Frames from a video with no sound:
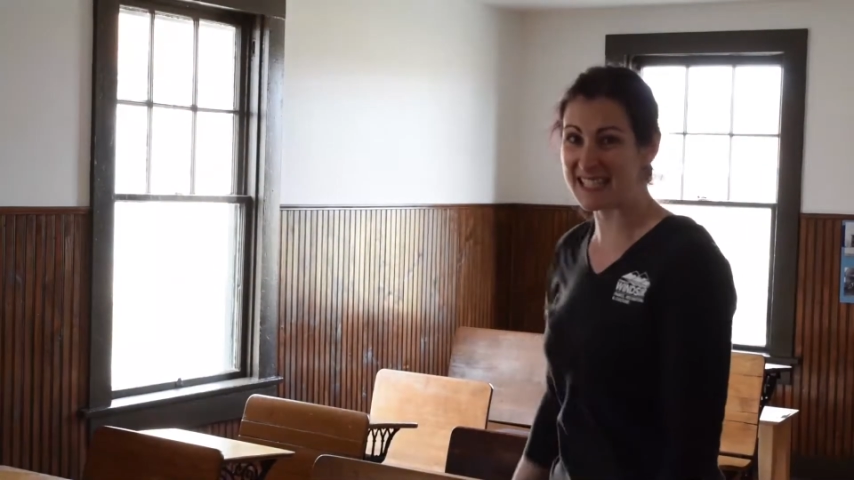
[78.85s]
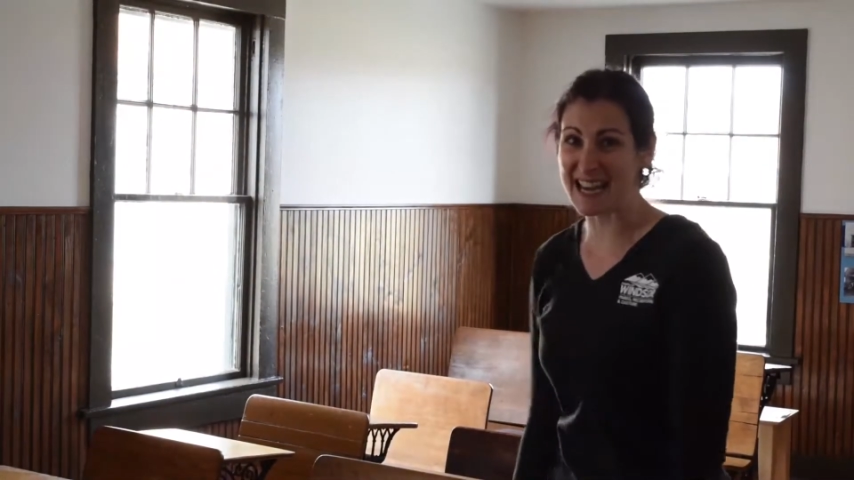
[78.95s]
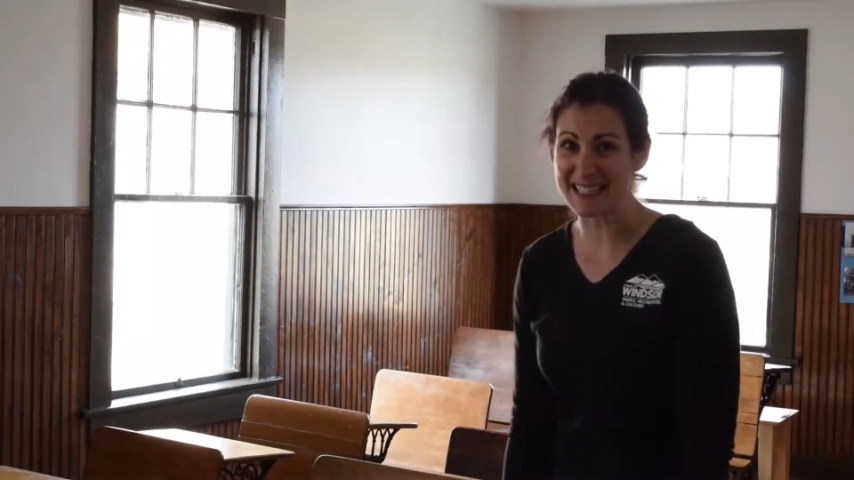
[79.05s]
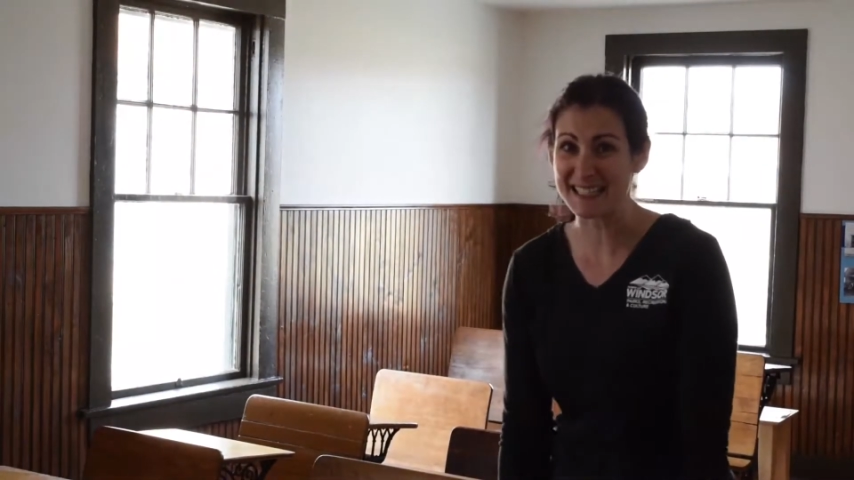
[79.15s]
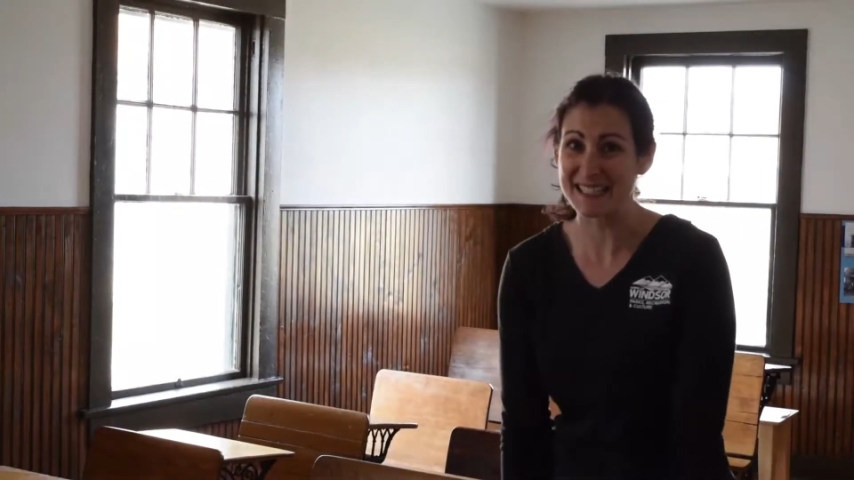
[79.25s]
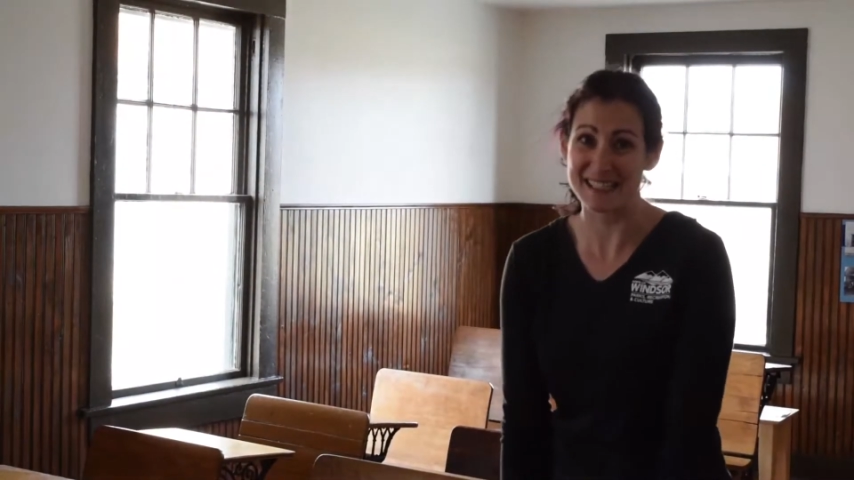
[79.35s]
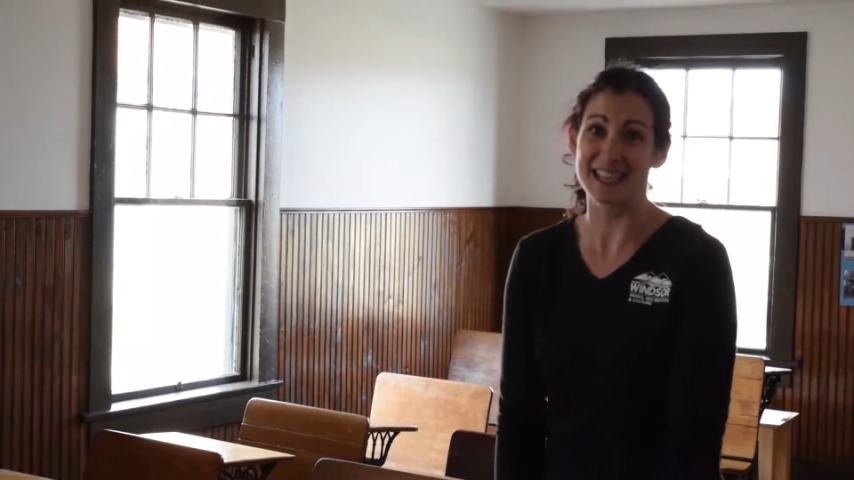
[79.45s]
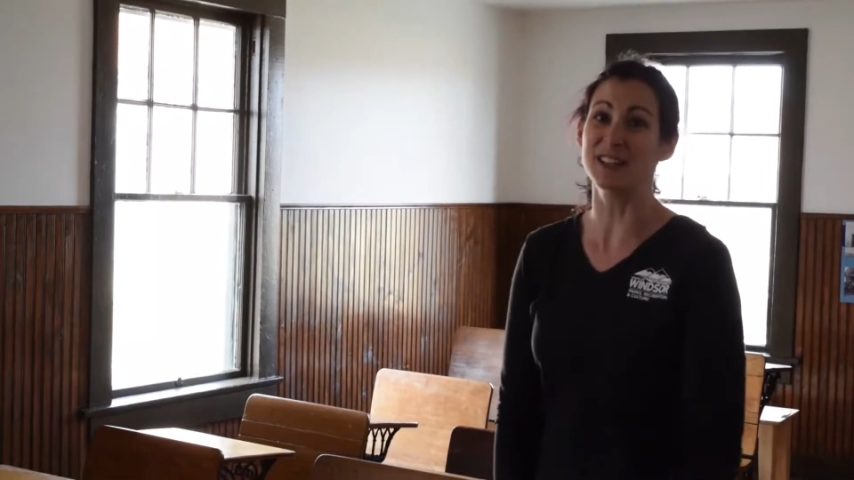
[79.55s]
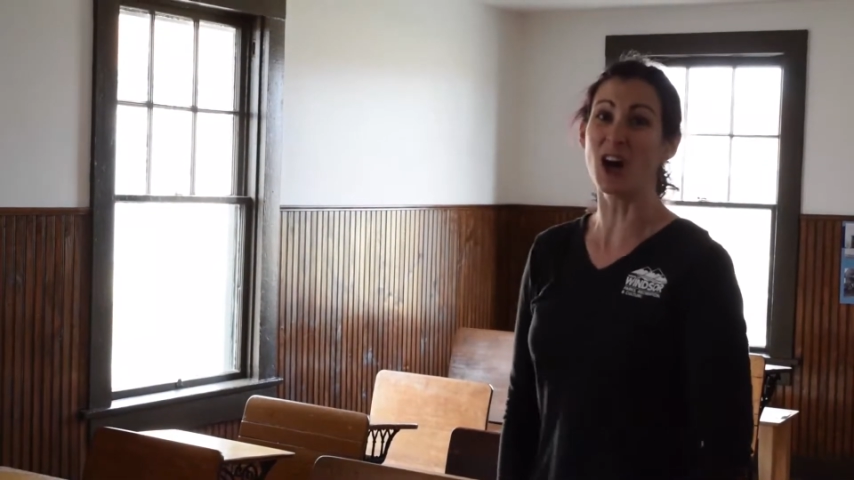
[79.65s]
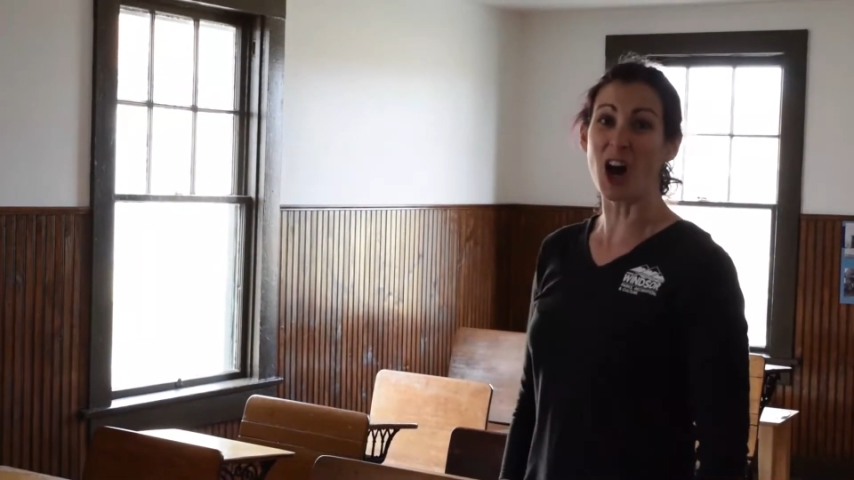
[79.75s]
desks.
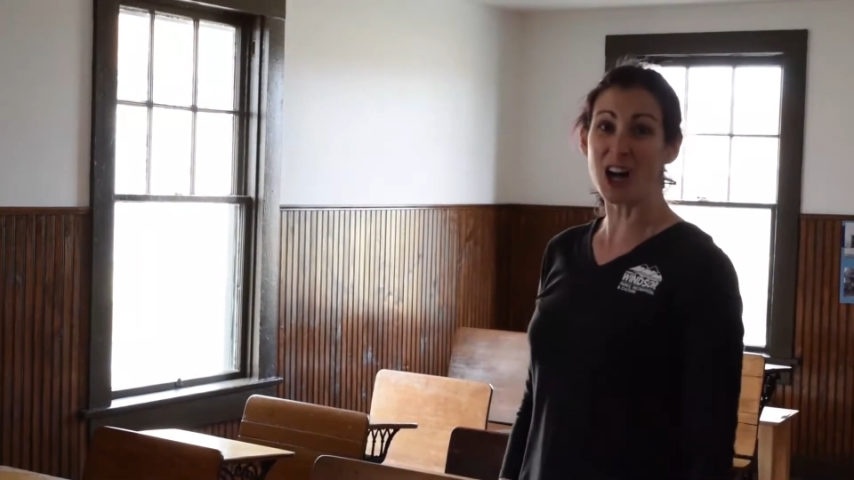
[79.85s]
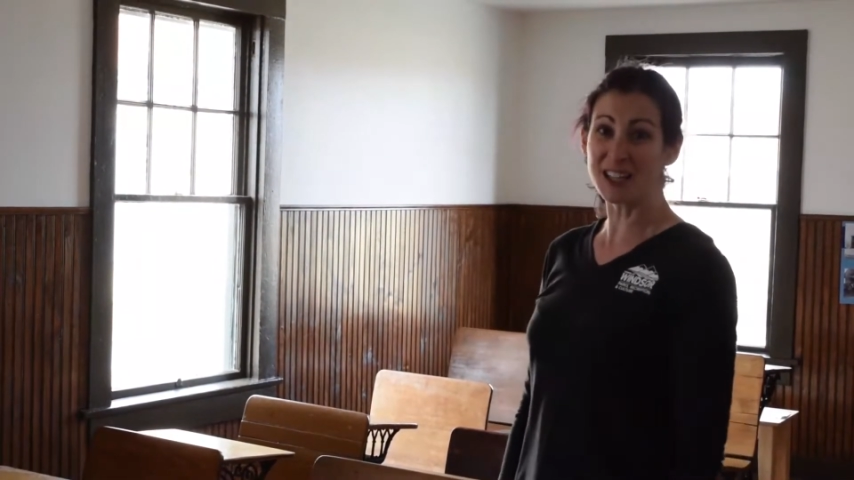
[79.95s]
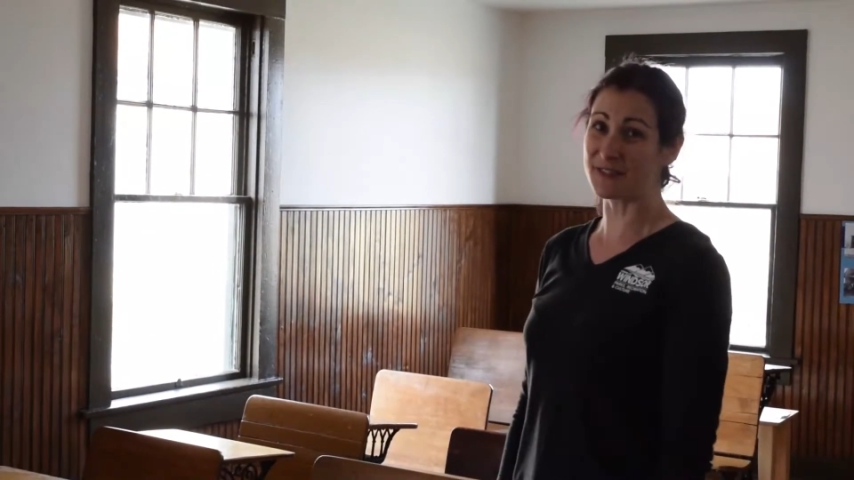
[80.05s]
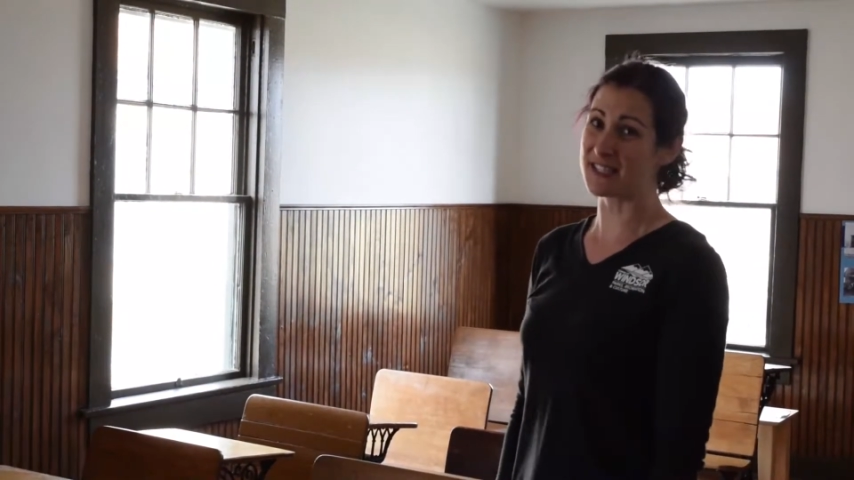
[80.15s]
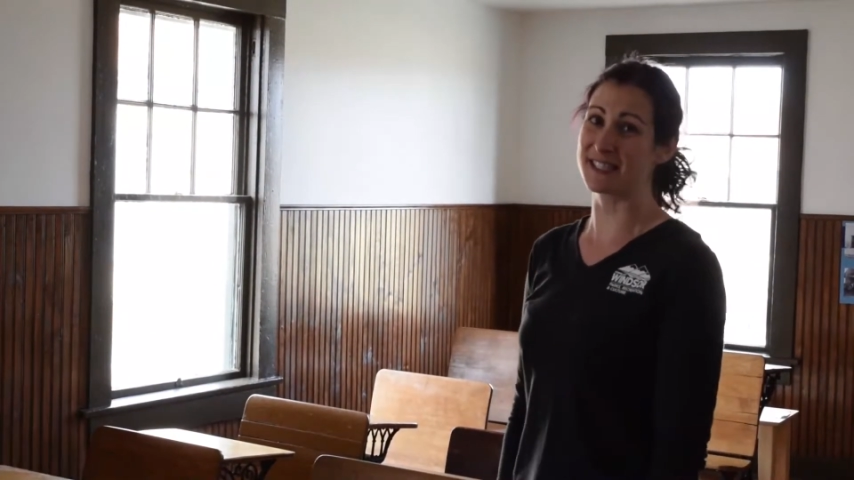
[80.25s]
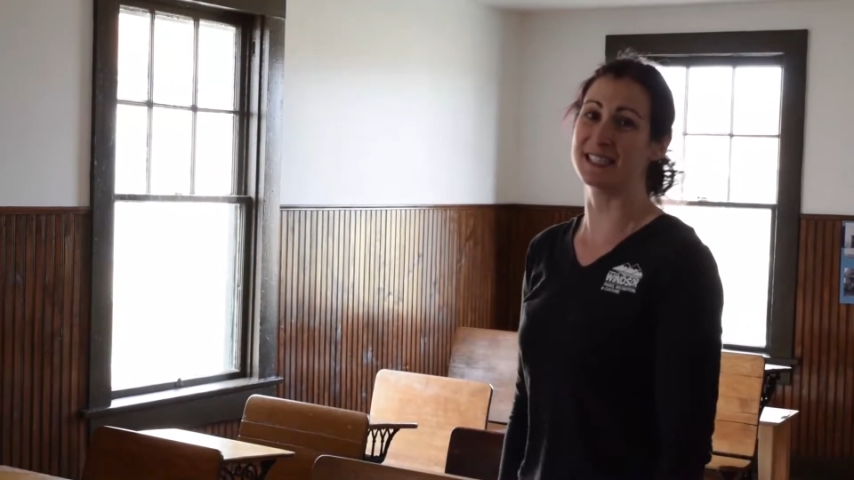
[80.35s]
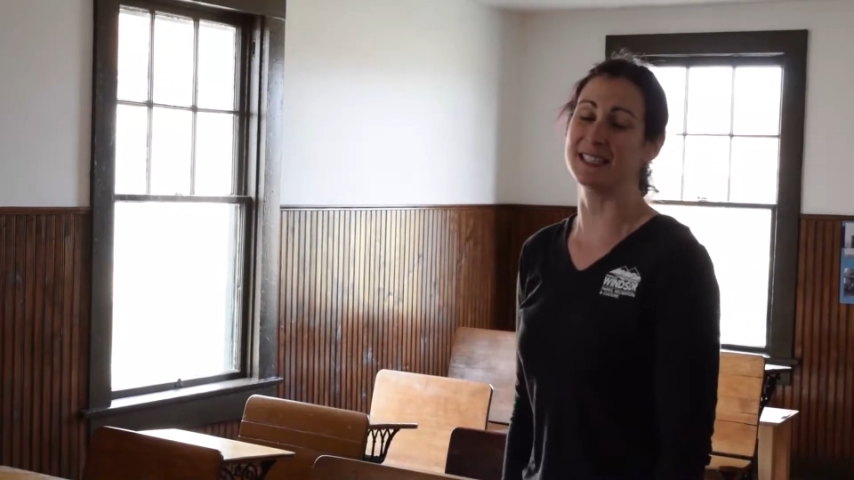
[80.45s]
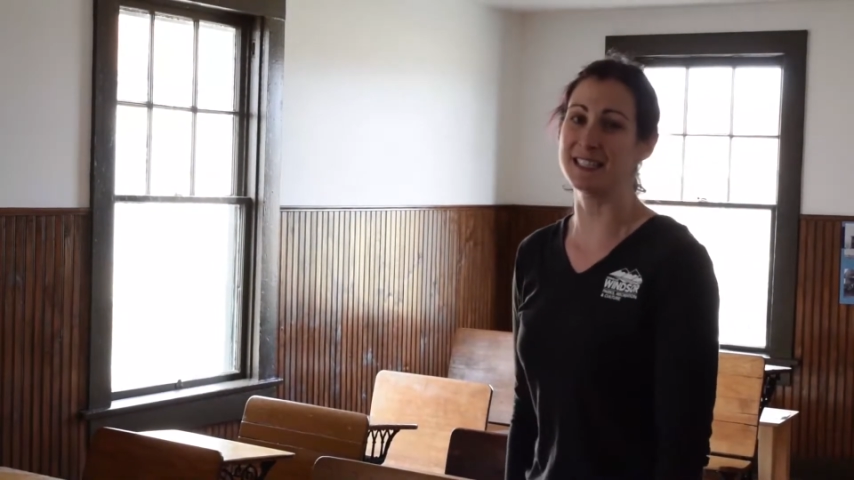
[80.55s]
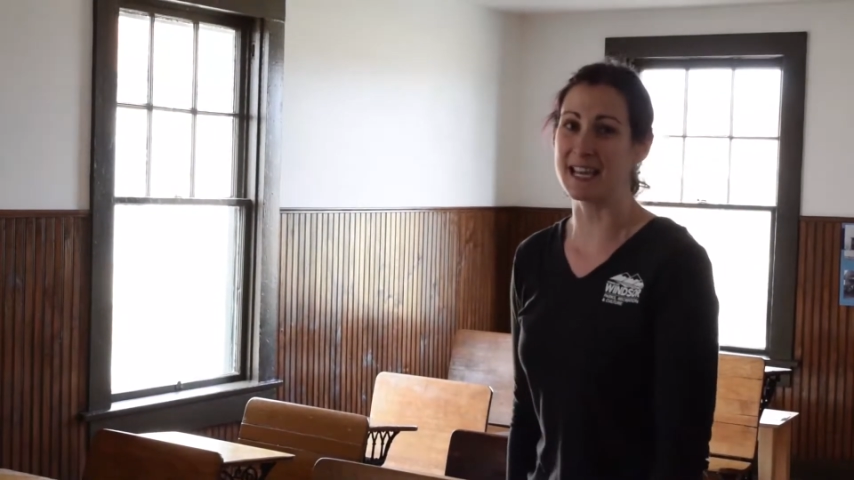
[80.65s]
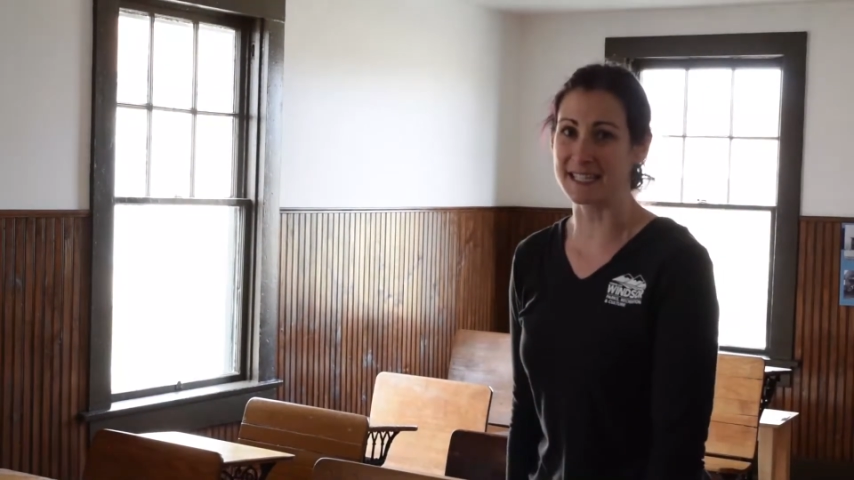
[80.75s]
And all of us sit
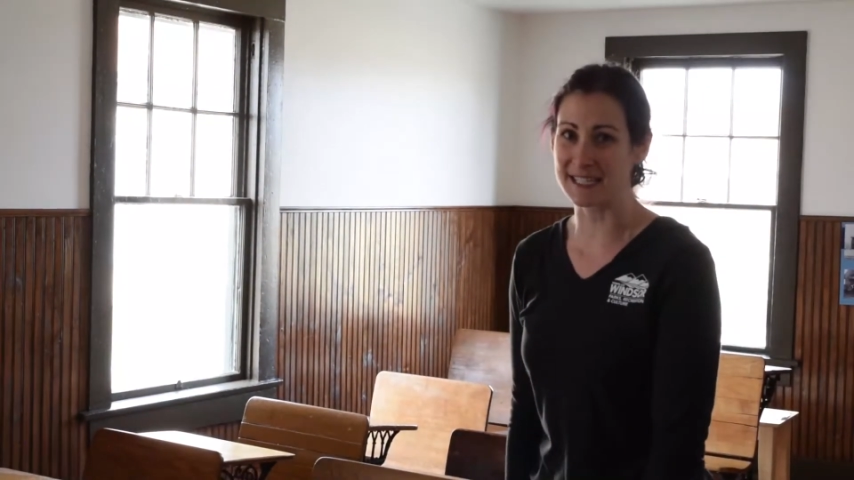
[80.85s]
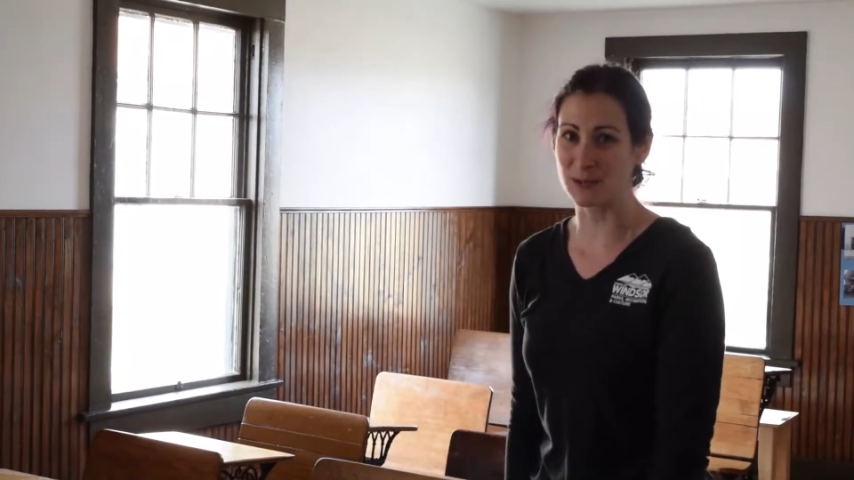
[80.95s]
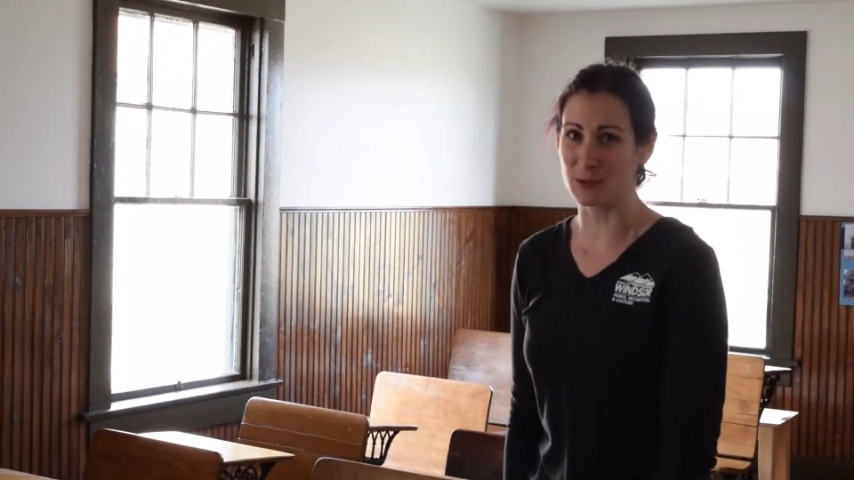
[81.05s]
in desks